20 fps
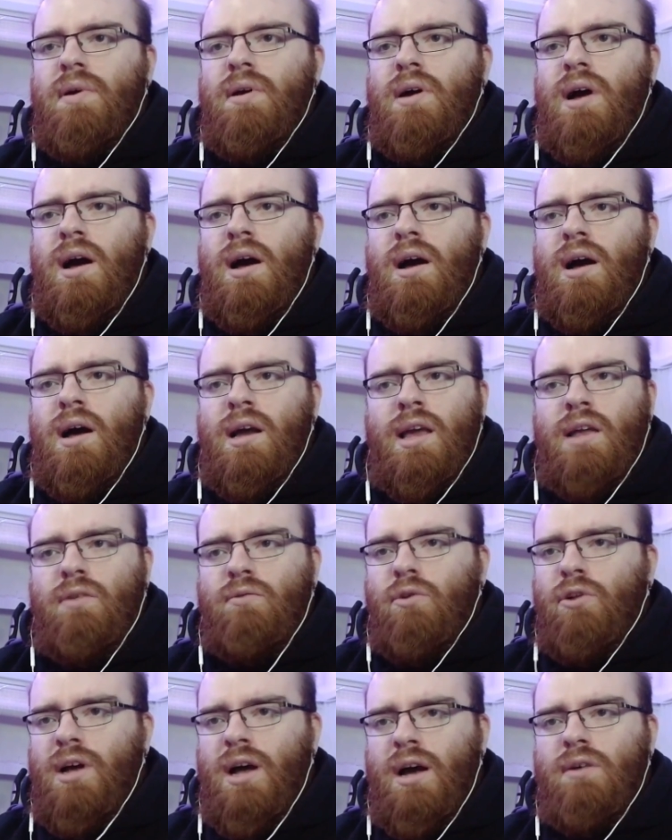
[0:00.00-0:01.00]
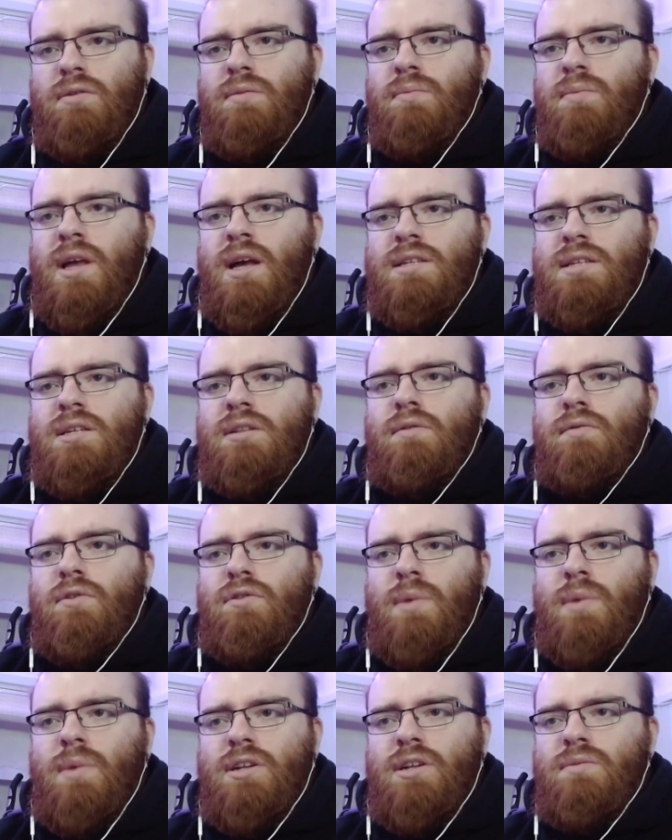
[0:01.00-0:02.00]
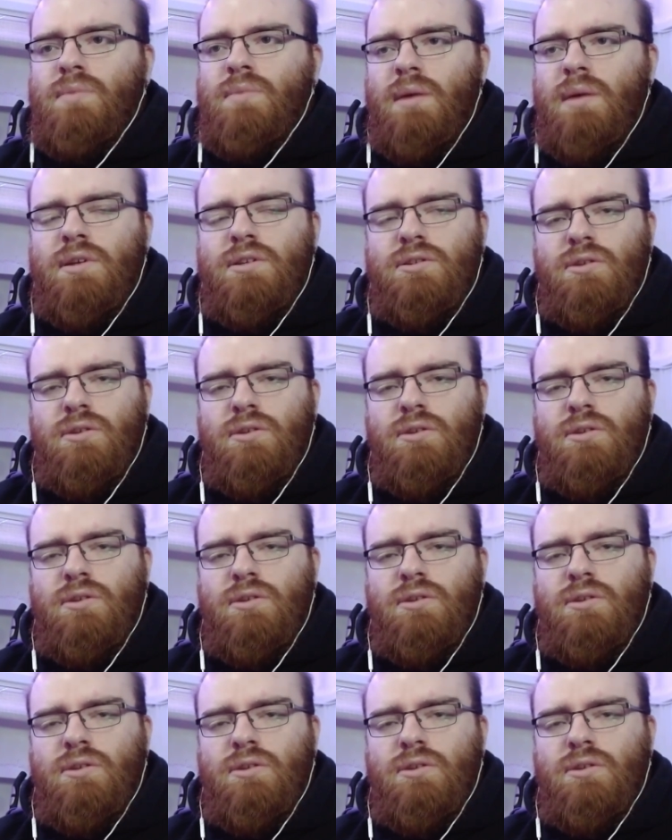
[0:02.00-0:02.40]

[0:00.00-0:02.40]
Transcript: Uh, I can't walk out because I love you too much, baby.